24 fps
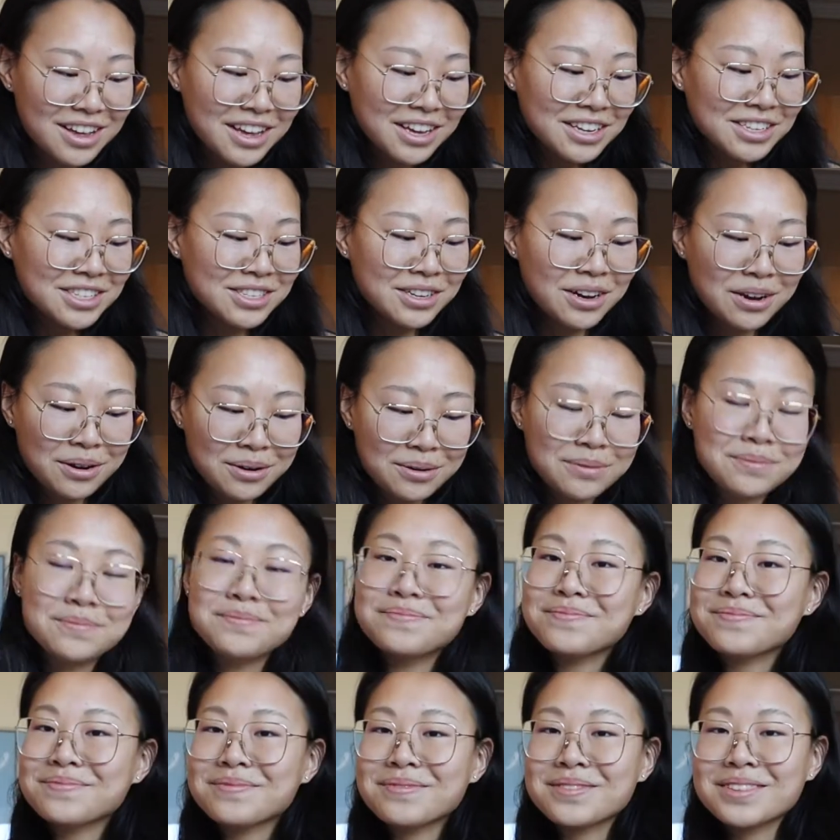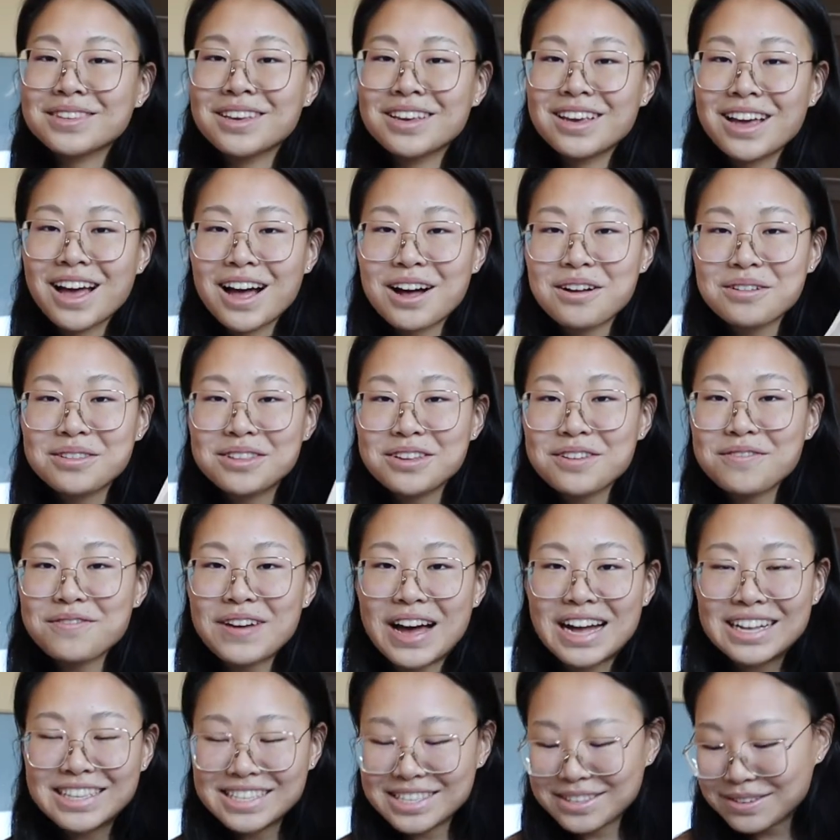So, healthy
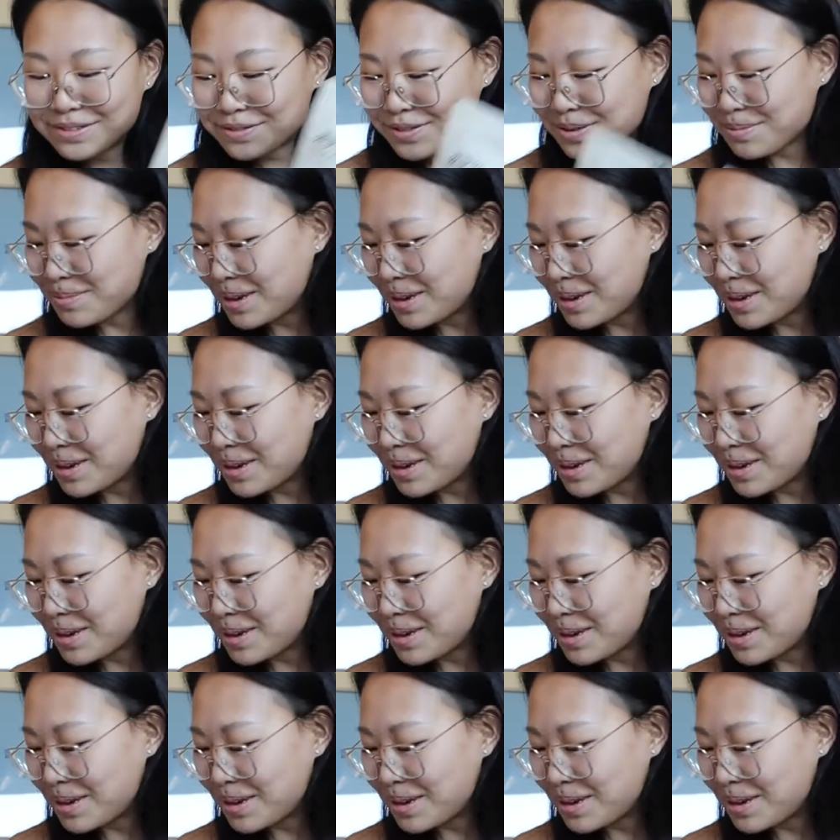fats for